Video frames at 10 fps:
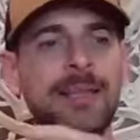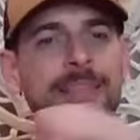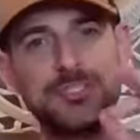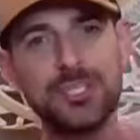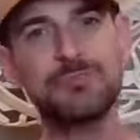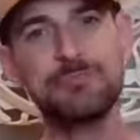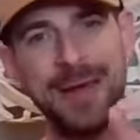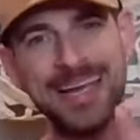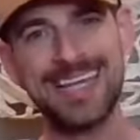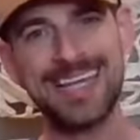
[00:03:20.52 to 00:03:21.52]
that just
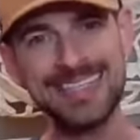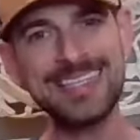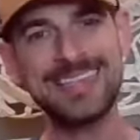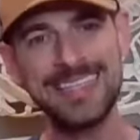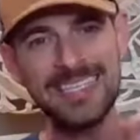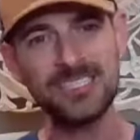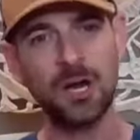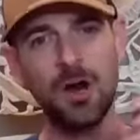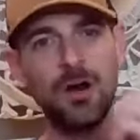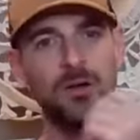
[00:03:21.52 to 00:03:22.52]
by attending these
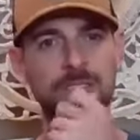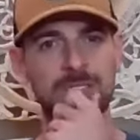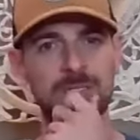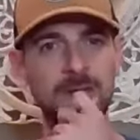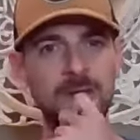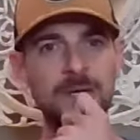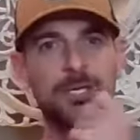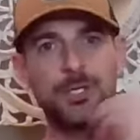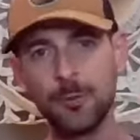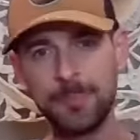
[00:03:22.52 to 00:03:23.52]
calls,
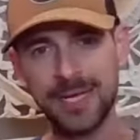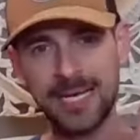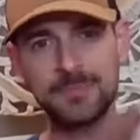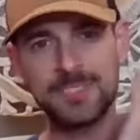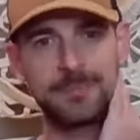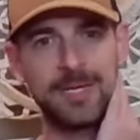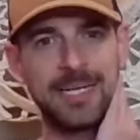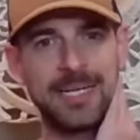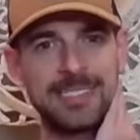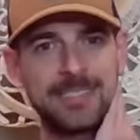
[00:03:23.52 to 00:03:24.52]
you will pick up some
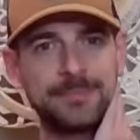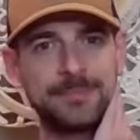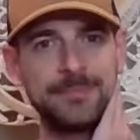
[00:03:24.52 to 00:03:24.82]
nuggets.